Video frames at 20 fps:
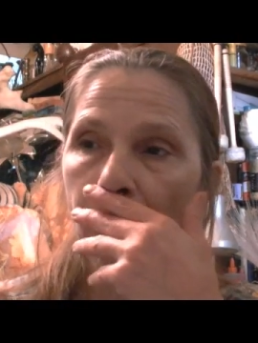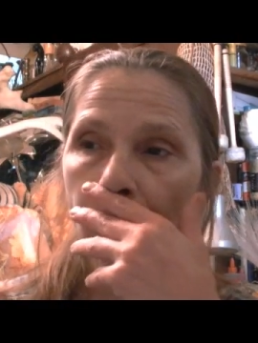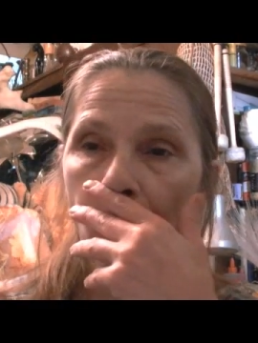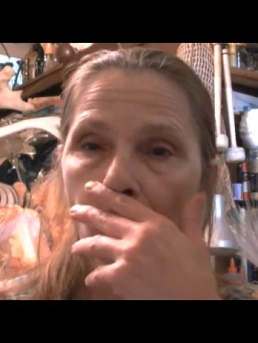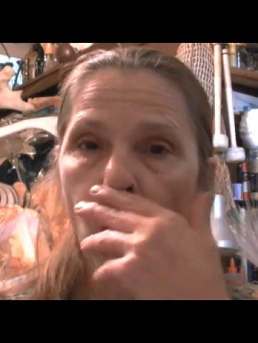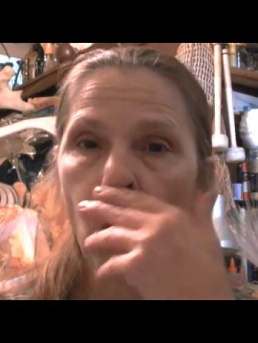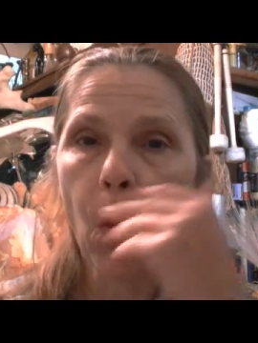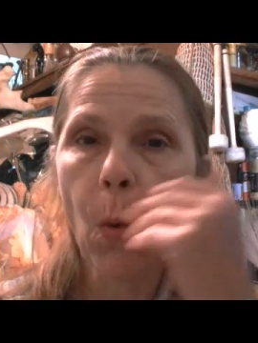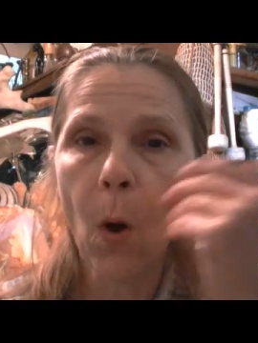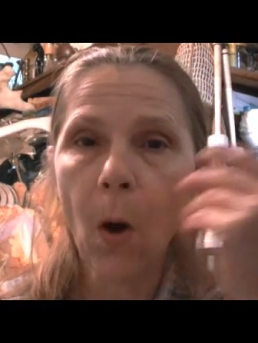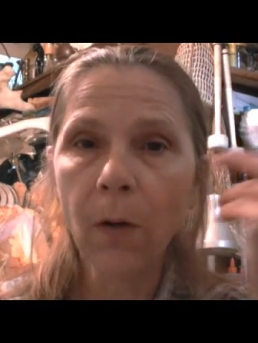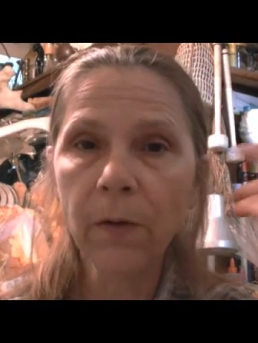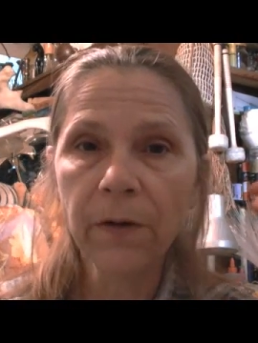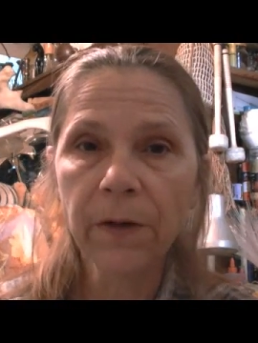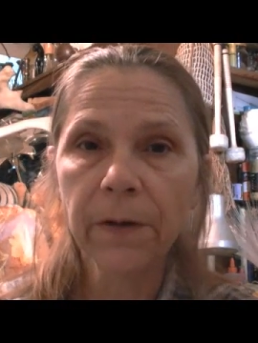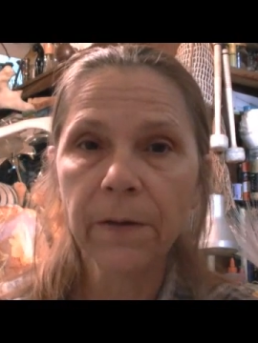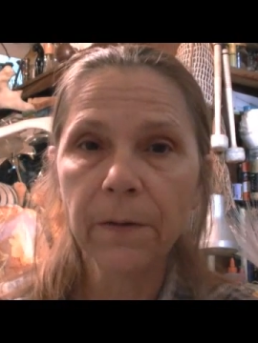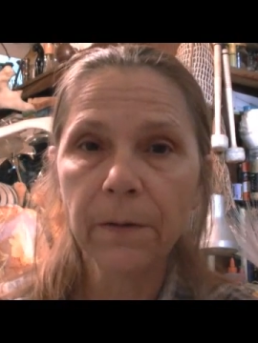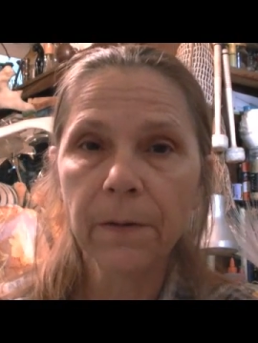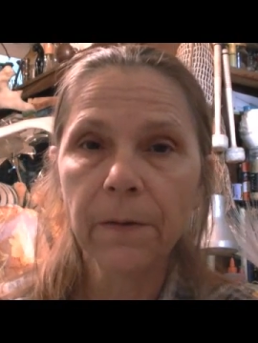
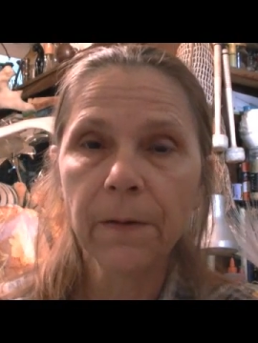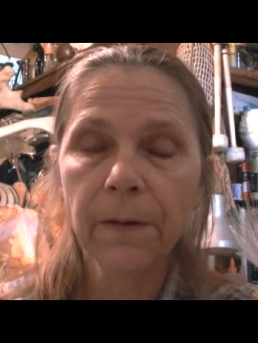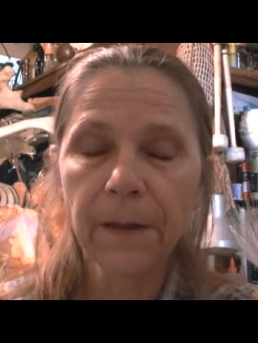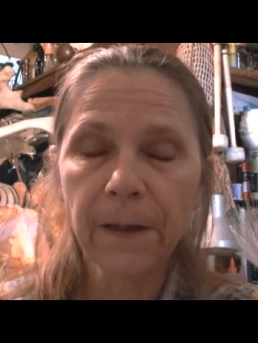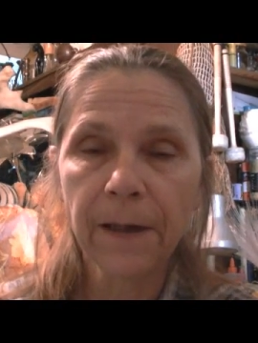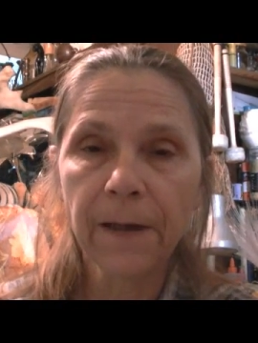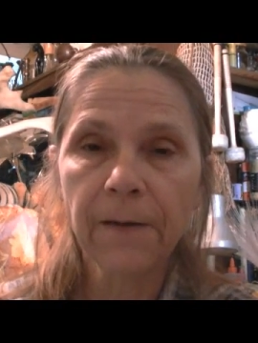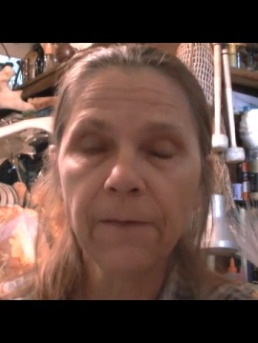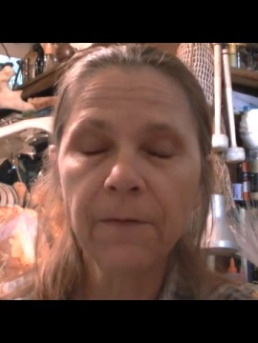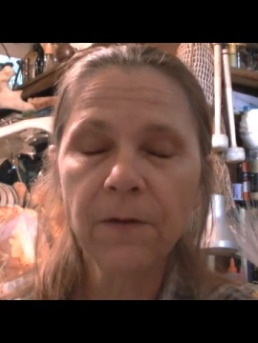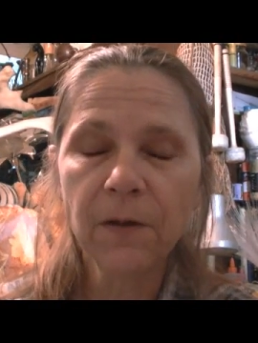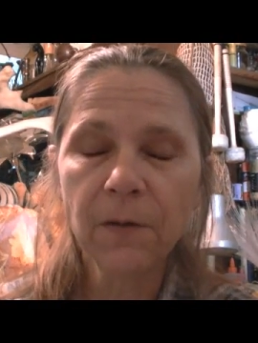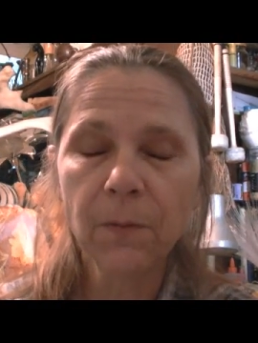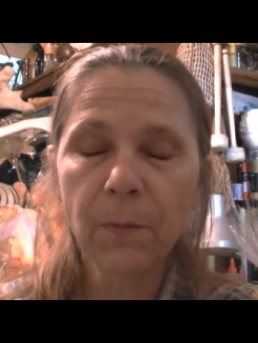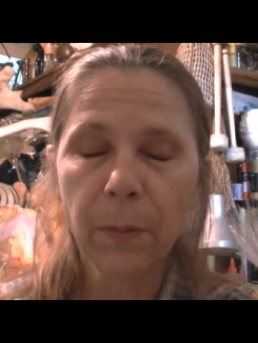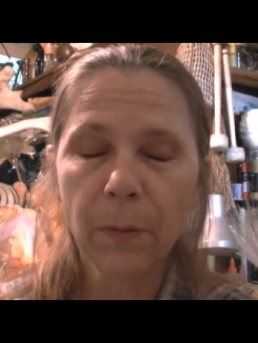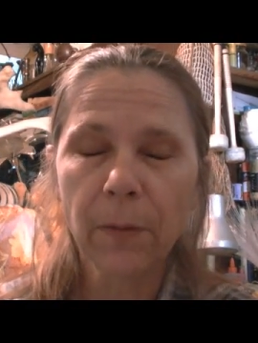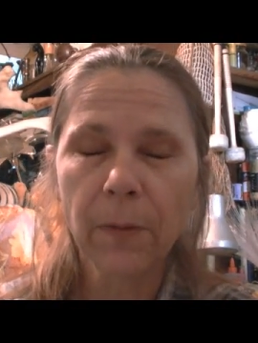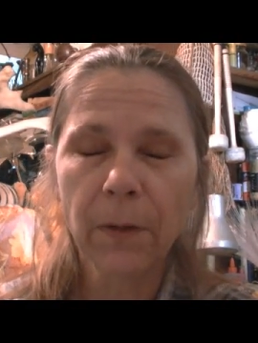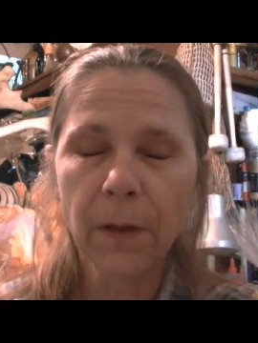walnut leaves,
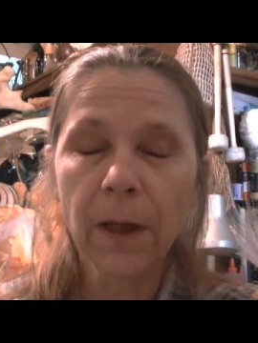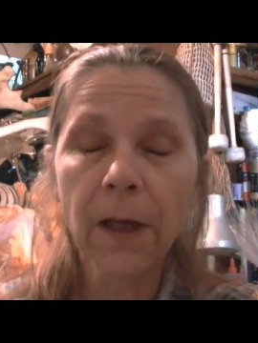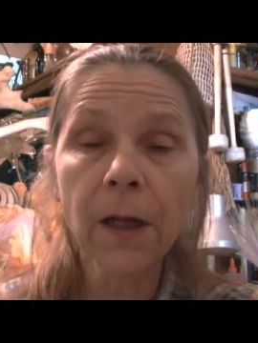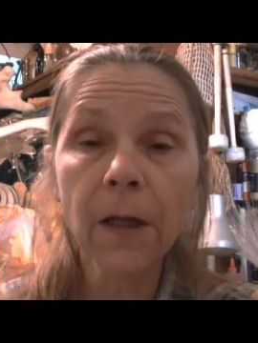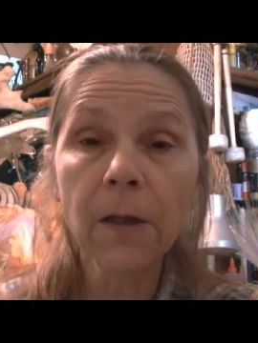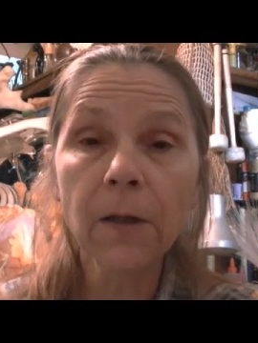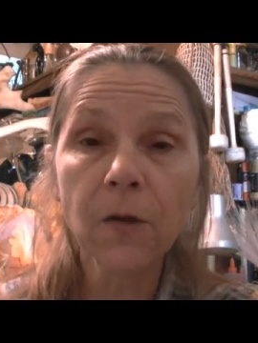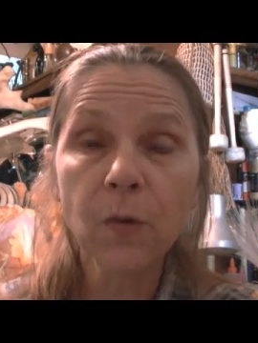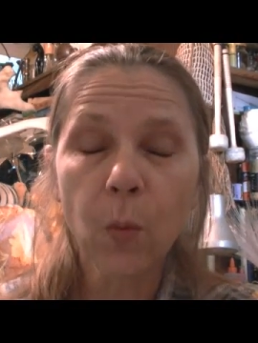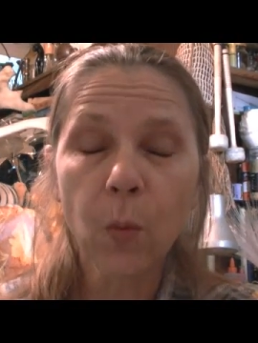English